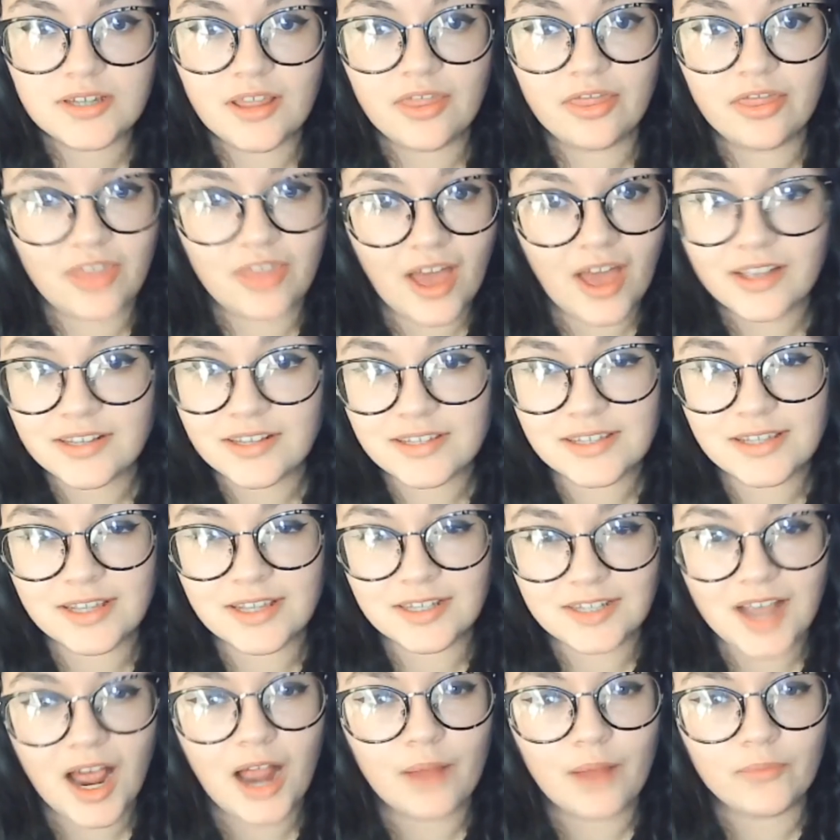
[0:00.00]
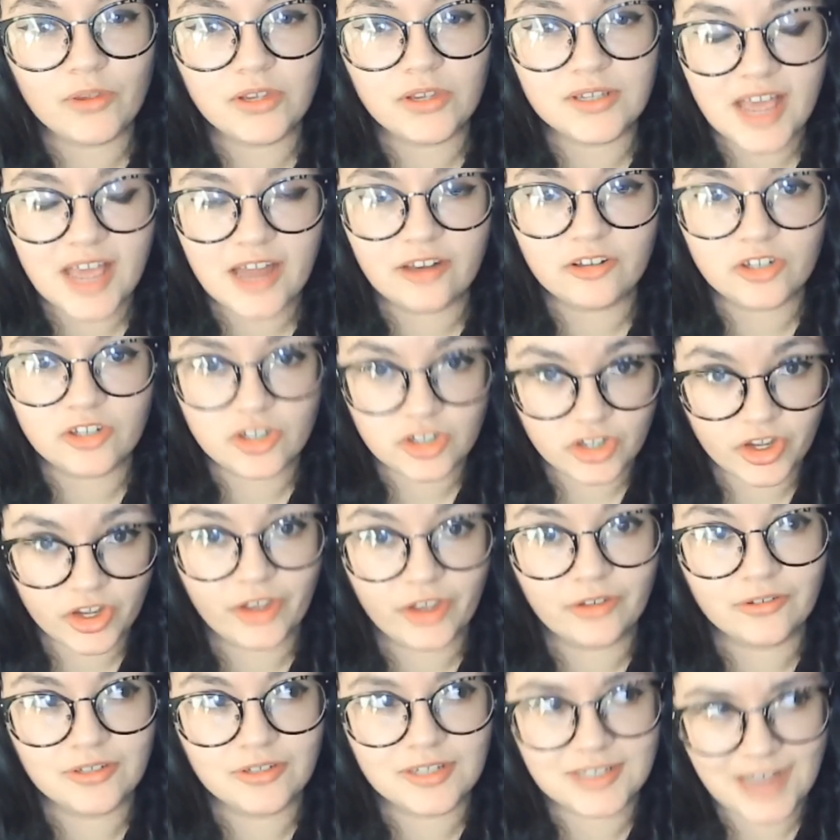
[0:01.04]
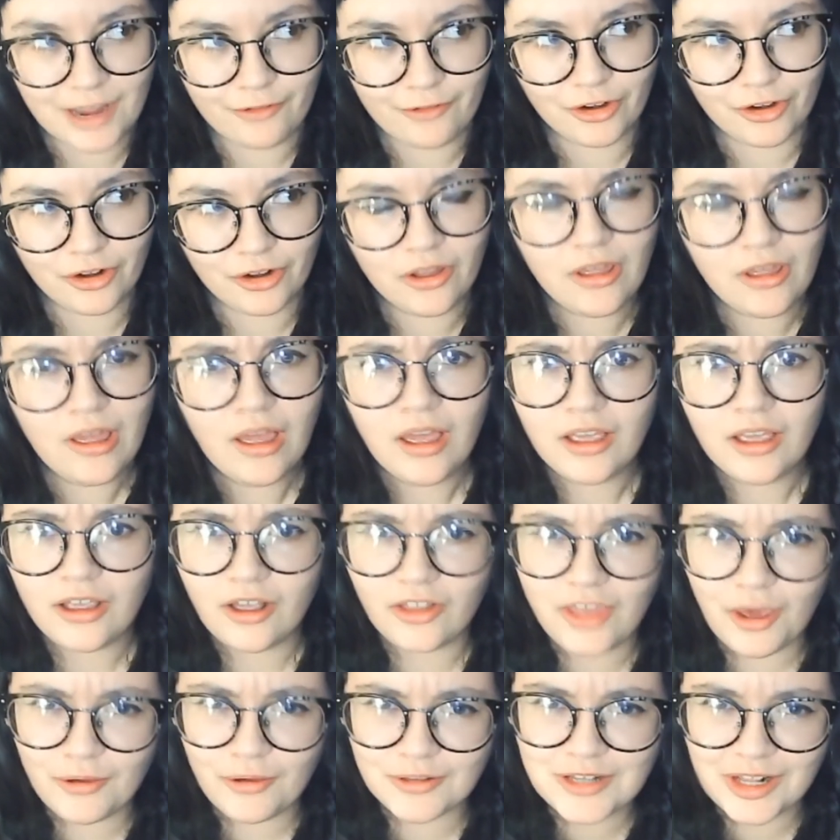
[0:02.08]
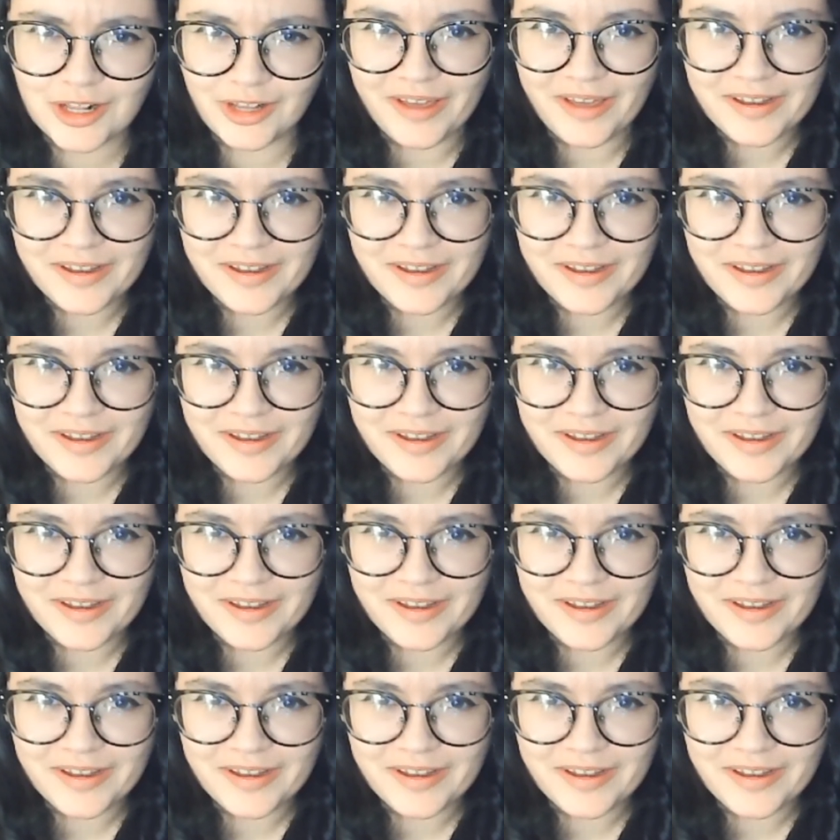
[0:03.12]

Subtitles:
that's the time you tend to turn to tarot. God, that was a lot of